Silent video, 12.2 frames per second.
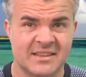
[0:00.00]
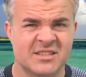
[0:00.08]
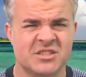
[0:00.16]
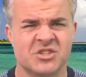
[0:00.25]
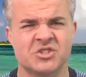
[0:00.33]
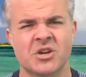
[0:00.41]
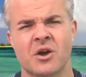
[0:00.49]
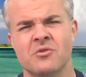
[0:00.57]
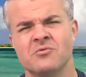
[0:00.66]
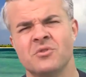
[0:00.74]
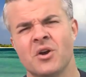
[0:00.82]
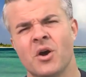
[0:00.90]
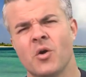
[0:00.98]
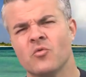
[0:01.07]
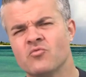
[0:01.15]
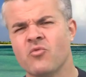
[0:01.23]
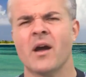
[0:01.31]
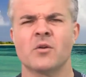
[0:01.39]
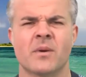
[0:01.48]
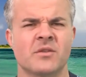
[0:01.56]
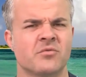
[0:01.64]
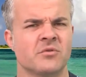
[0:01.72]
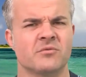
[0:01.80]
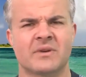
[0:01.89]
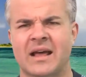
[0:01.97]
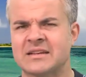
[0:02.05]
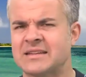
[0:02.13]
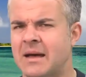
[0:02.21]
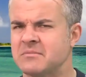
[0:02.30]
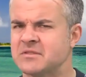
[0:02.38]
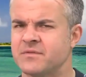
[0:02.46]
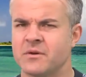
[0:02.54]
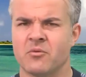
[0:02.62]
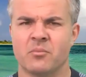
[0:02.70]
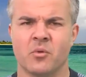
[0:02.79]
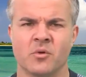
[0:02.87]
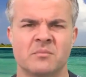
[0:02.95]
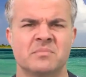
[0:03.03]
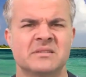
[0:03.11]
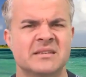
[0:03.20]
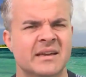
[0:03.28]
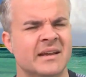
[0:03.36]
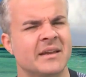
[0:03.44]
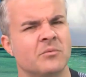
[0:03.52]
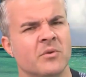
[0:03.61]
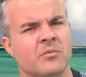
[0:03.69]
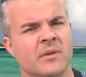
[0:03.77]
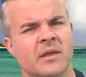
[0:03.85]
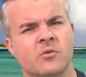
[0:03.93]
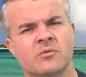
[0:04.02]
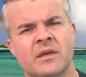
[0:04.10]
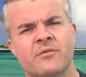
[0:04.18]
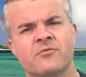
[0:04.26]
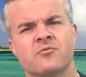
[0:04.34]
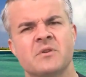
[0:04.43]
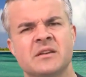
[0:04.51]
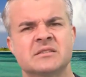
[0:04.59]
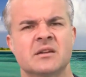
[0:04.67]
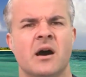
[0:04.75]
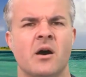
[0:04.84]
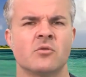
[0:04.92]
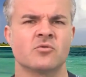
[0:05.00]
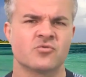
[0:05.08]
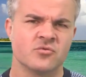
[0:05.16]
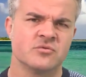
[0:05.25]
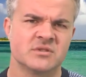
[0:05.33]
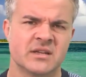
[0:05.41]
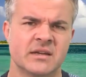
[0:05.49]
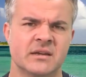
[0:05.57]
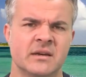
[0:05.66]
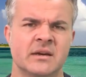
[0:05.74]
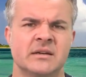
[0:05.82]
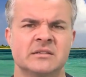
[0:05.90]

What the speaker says: and this is shown right the way through the relaxed atmosphere on board, in particular with what they call their freestyle cruising